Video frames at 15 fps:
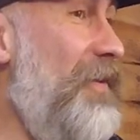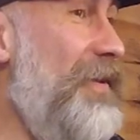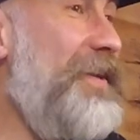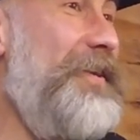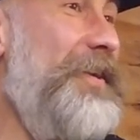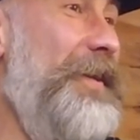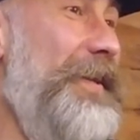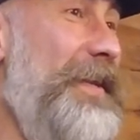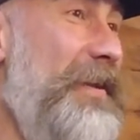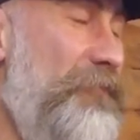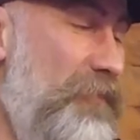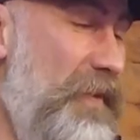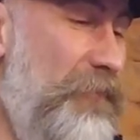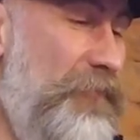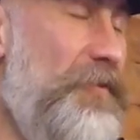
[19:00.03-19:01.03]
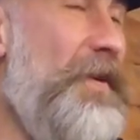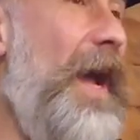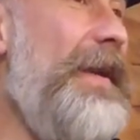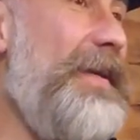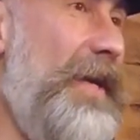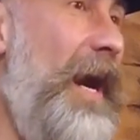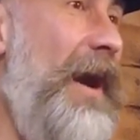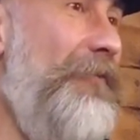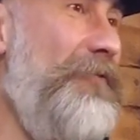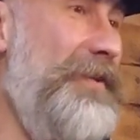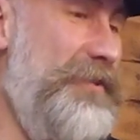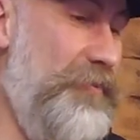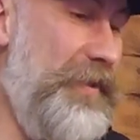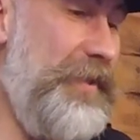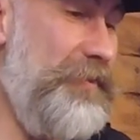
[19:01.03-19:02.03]
very good. If you're not a
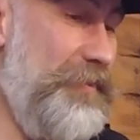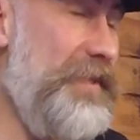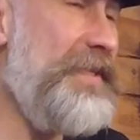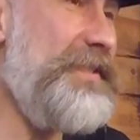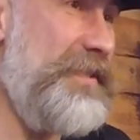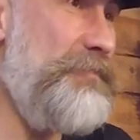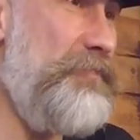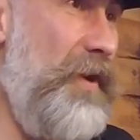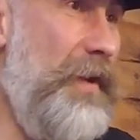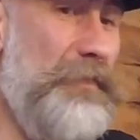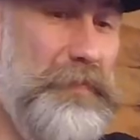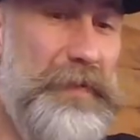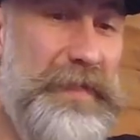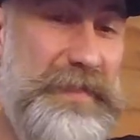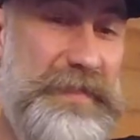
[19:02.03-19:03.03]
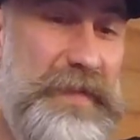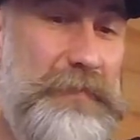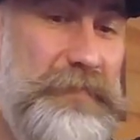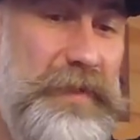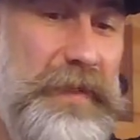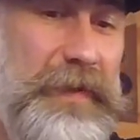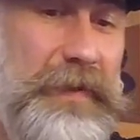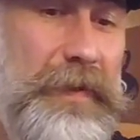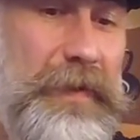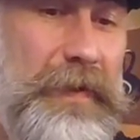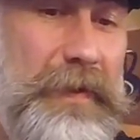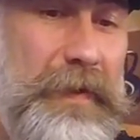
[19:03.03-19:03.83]
coffee drinker, this is probably something,